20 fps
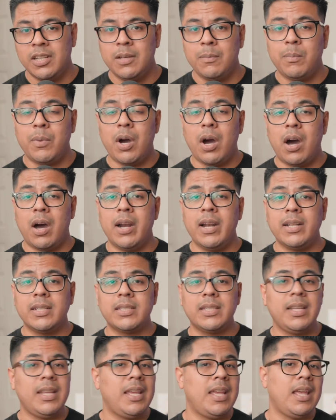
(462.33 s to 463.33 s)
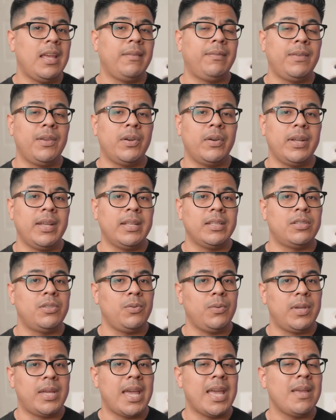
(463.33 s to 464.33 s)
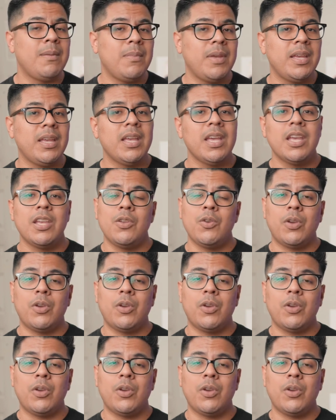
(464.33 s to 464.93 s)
But honestly, if you're into gaming,